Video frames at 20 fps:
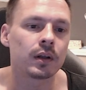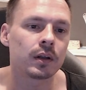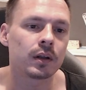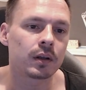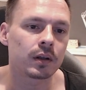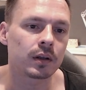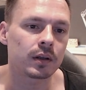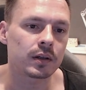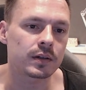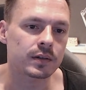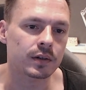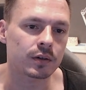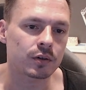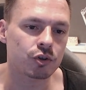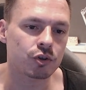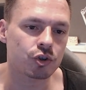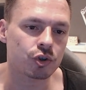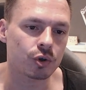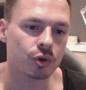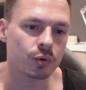it's going to
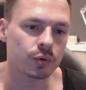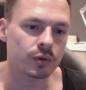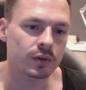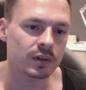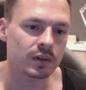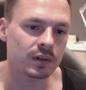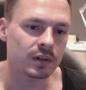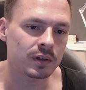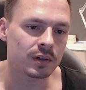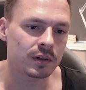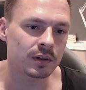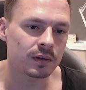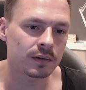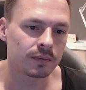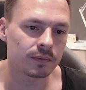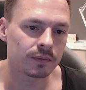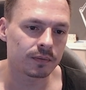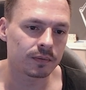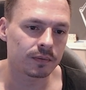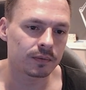show the
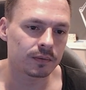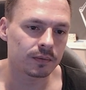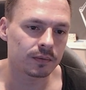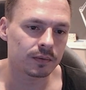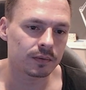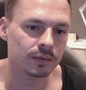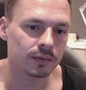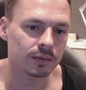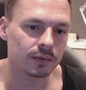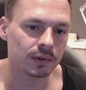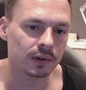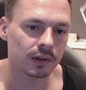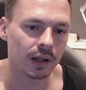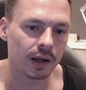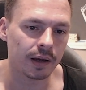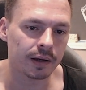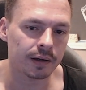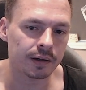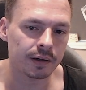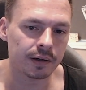
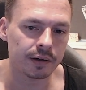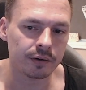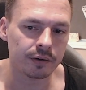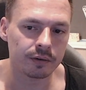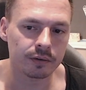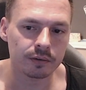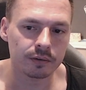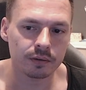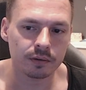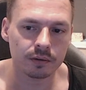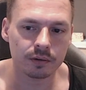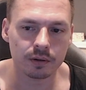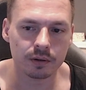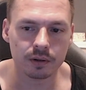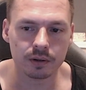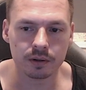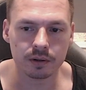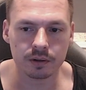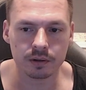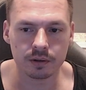line here
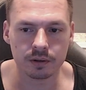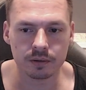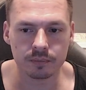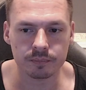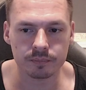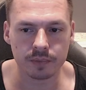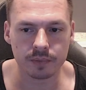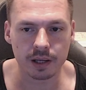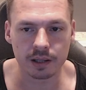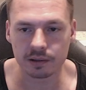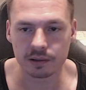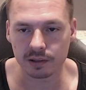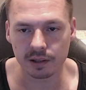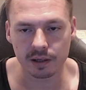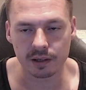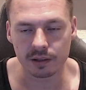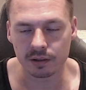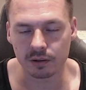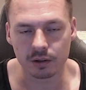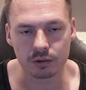at
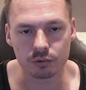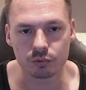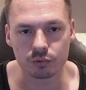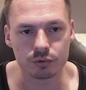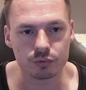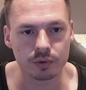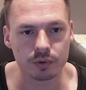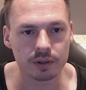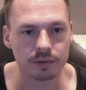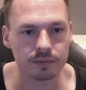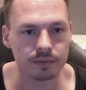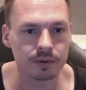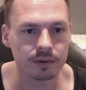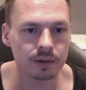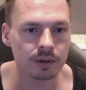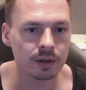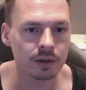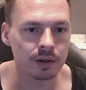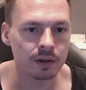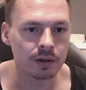line 112.
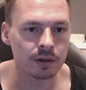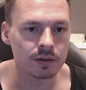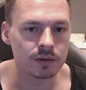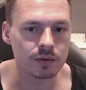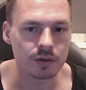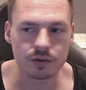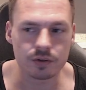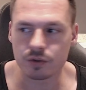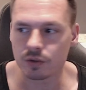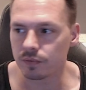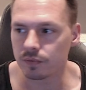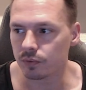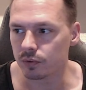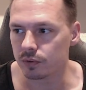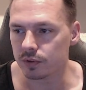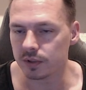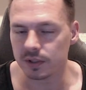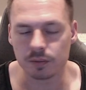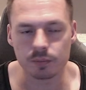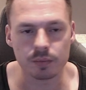So that's just for
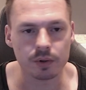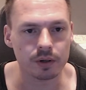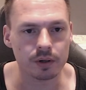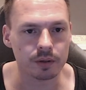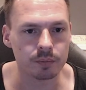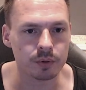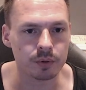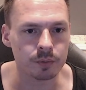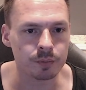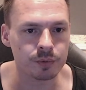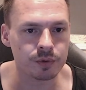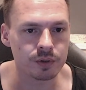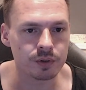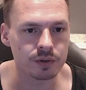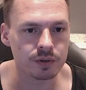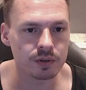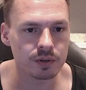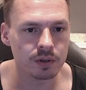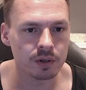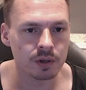debug
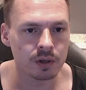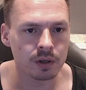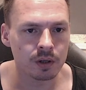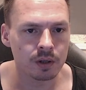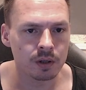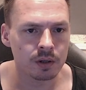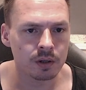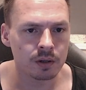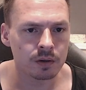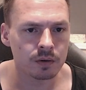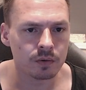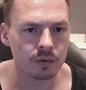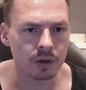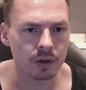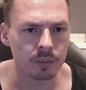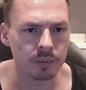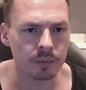purposes. So let me